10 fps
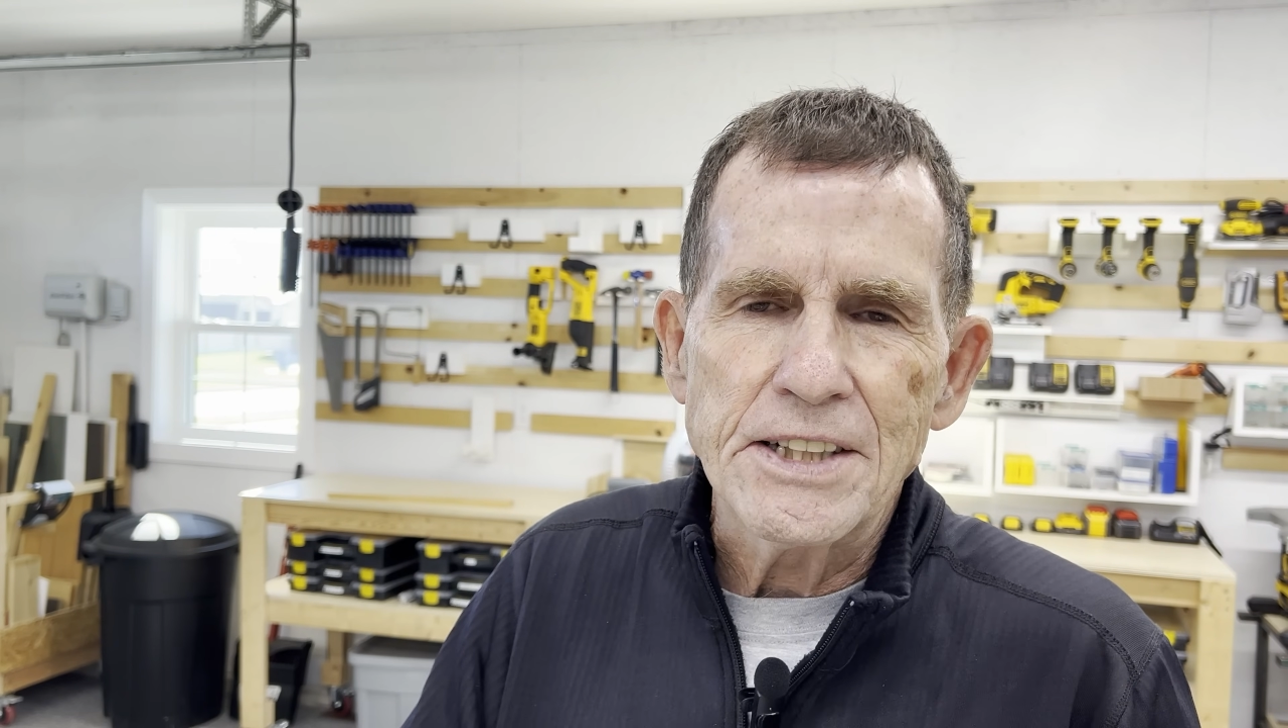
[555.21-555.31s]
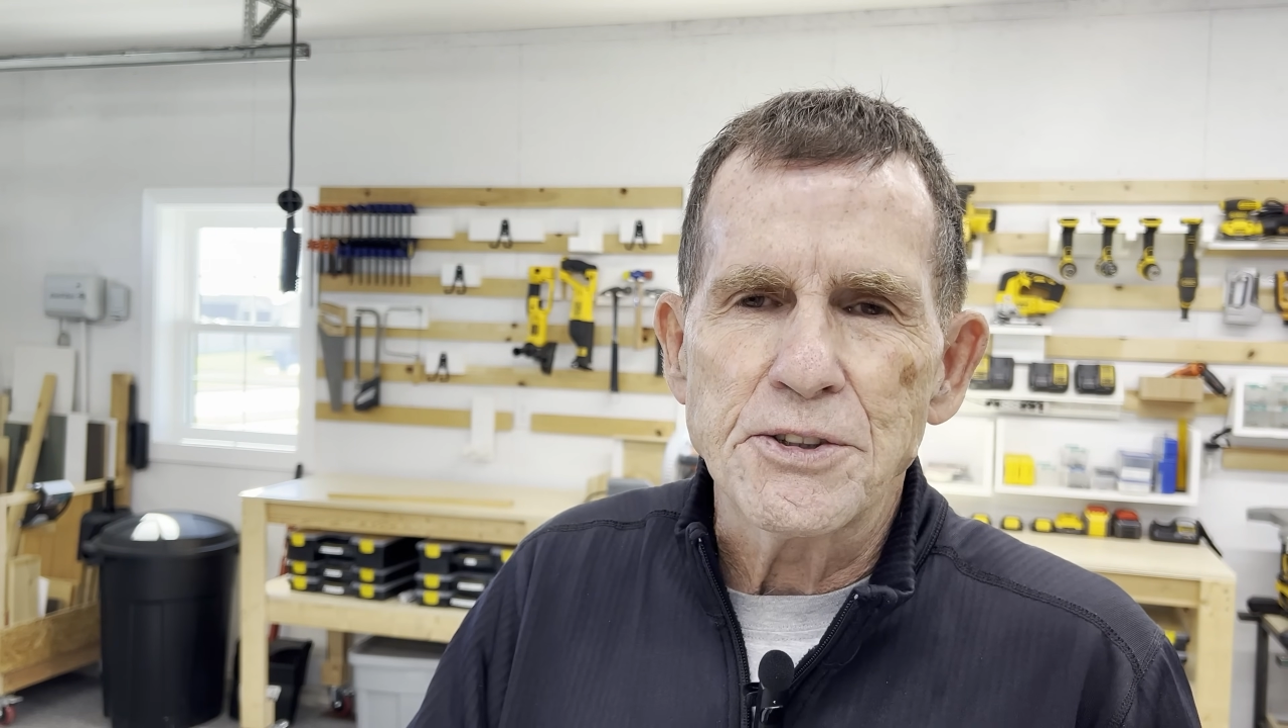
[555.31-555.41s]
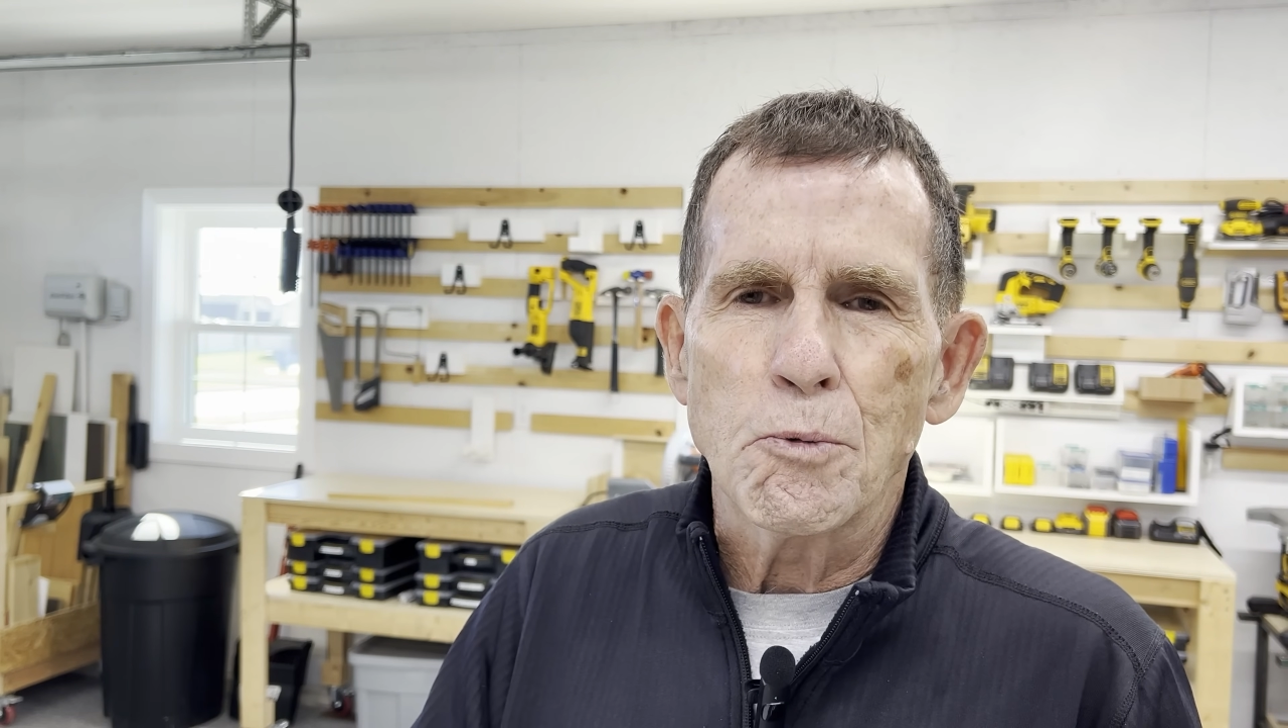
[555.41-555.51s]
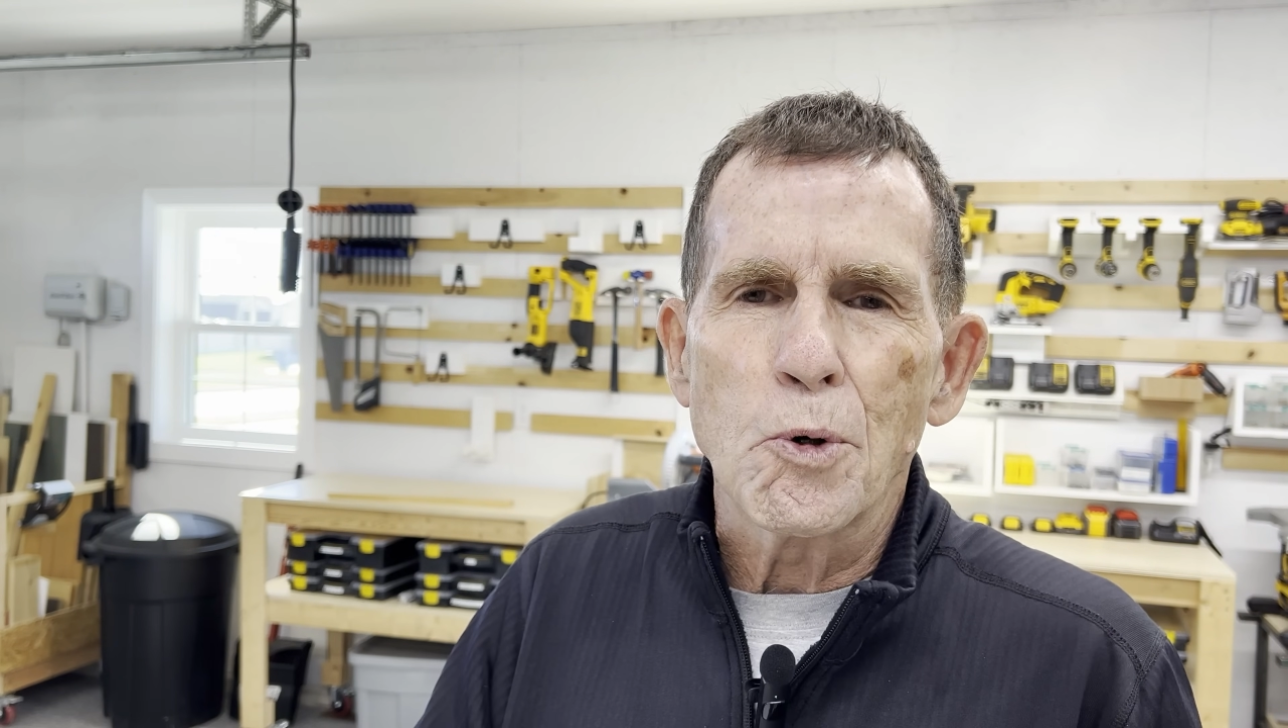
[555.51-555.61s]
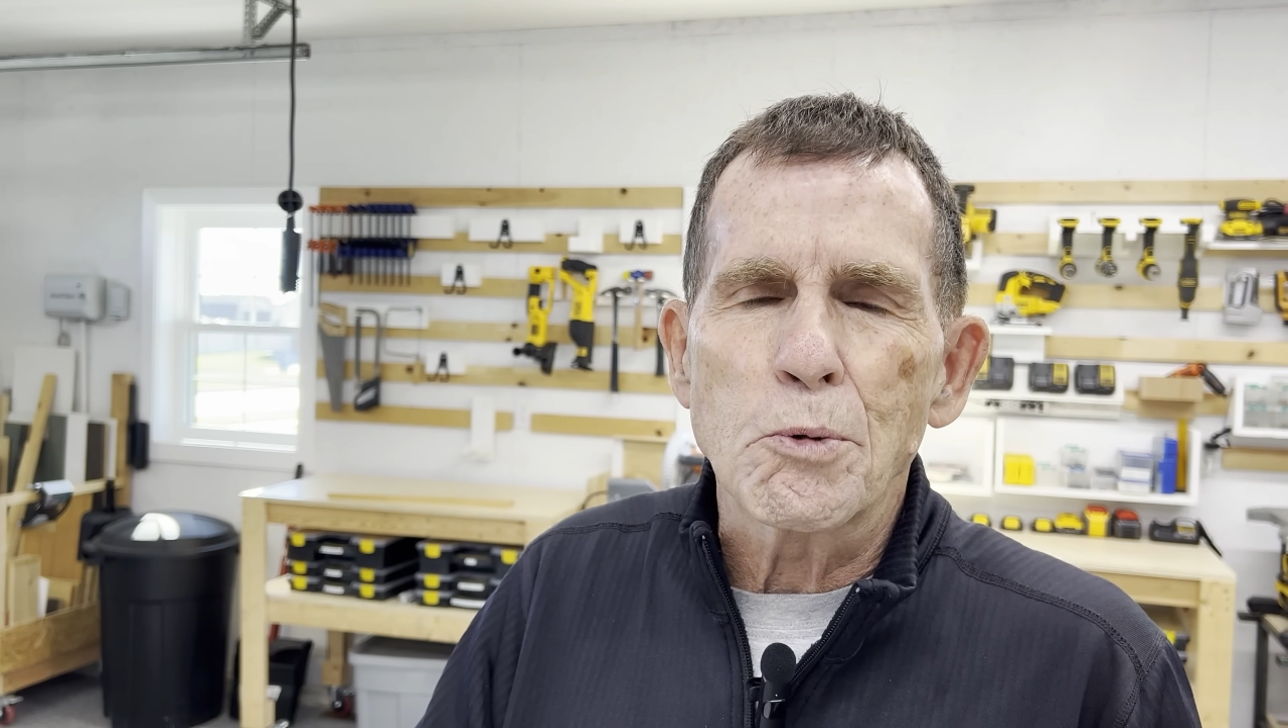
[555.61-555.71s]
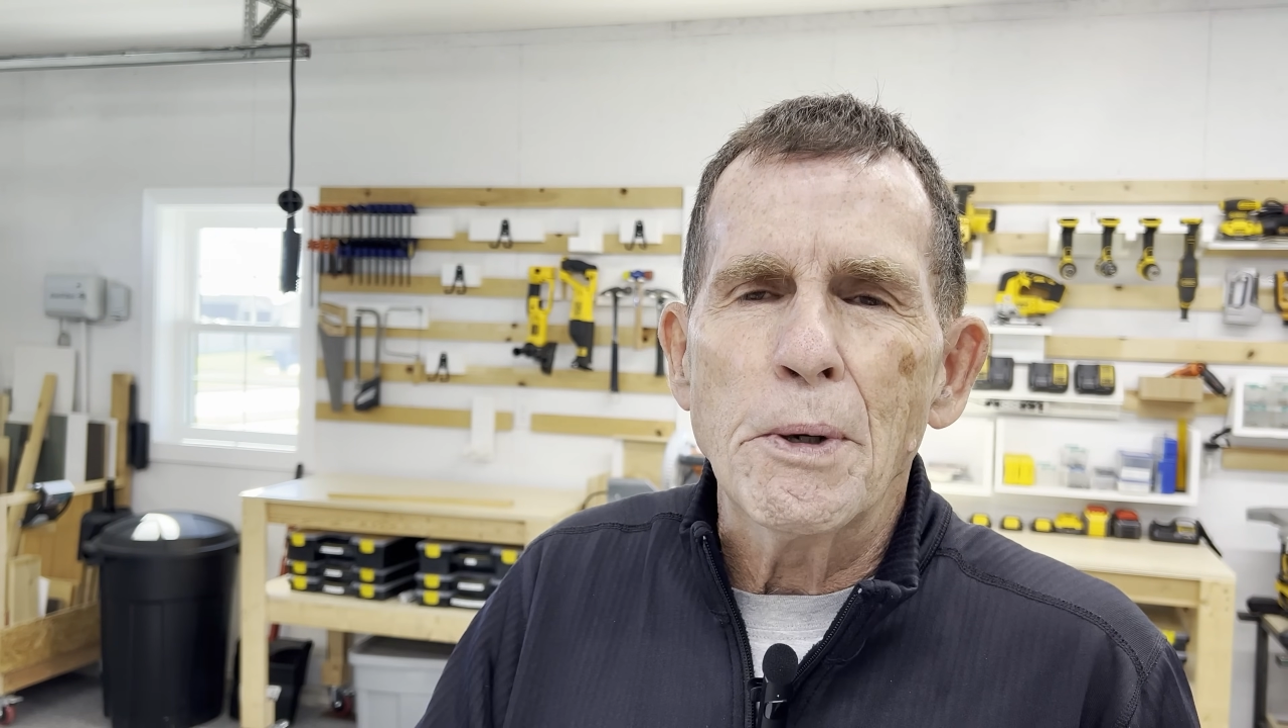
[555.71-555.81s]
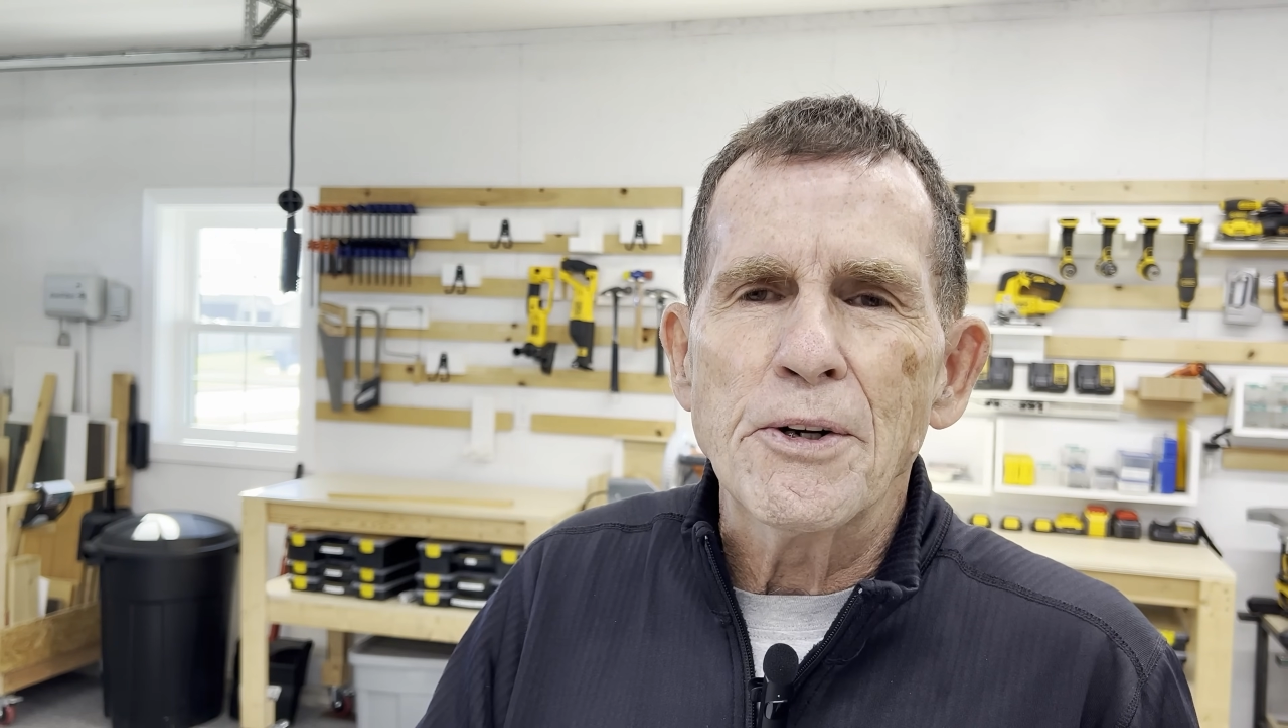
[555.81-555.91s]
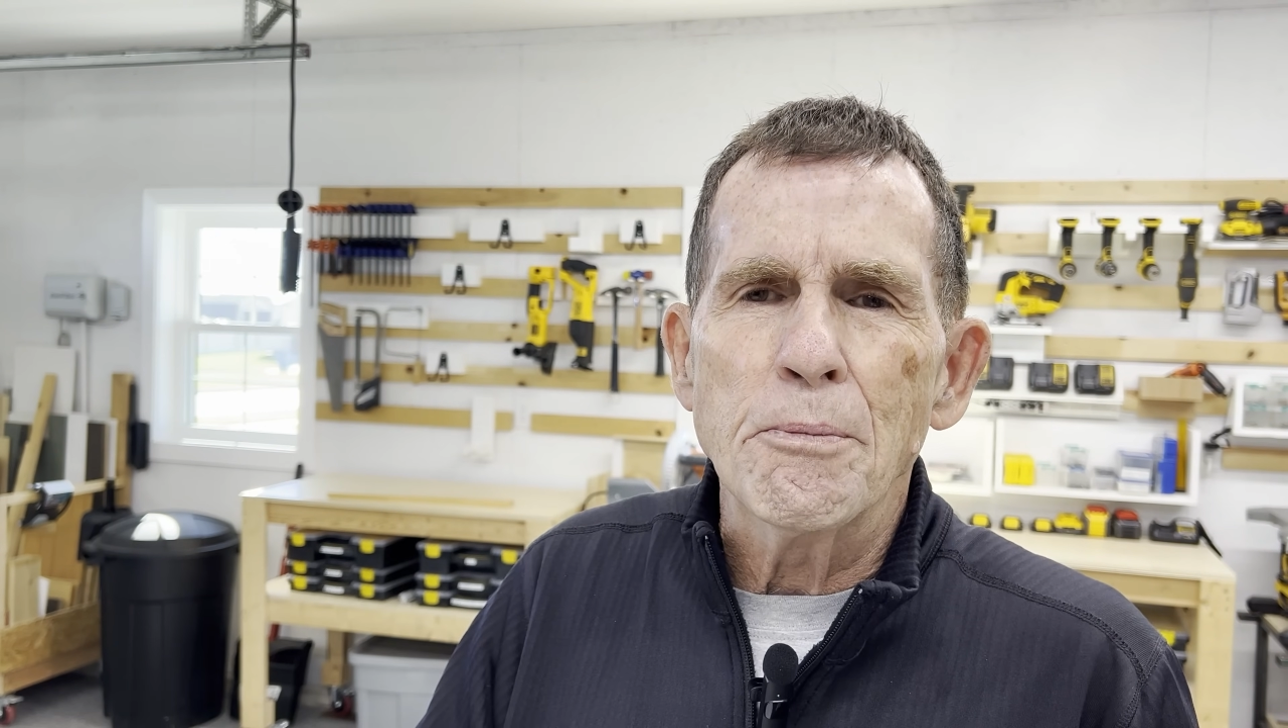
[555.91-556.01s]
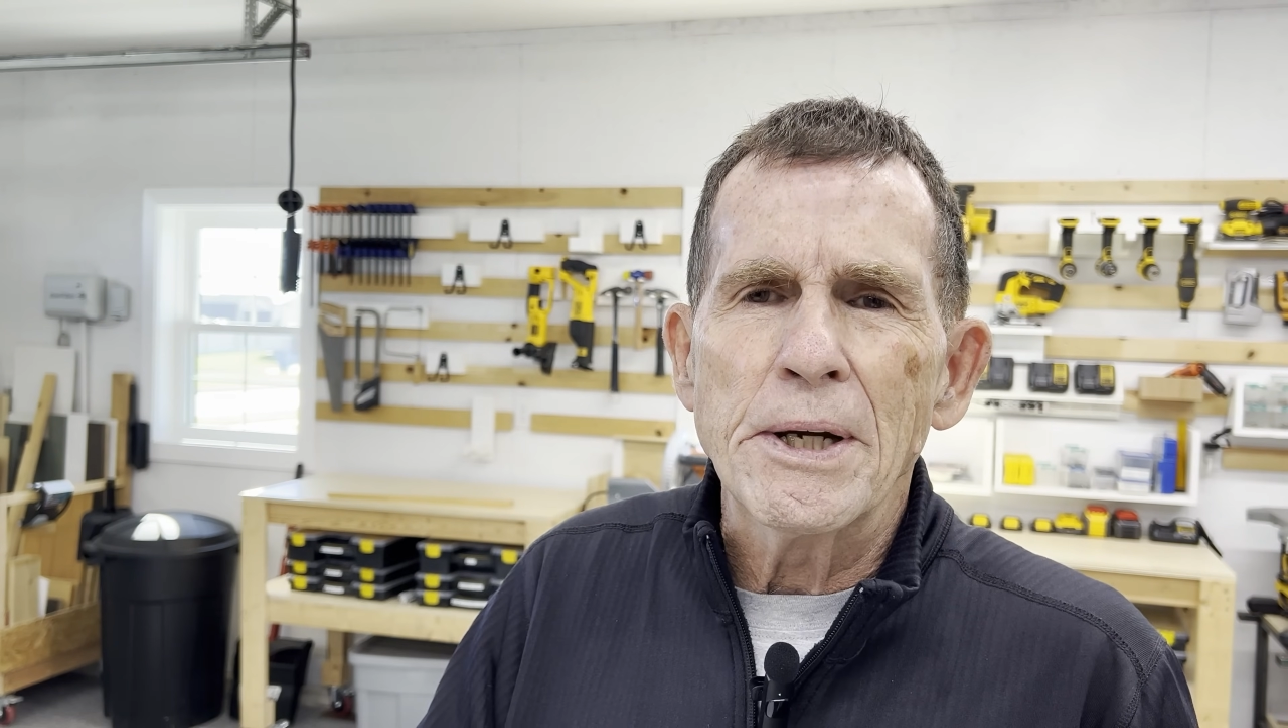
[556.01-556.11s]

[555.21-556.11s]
because it worked better in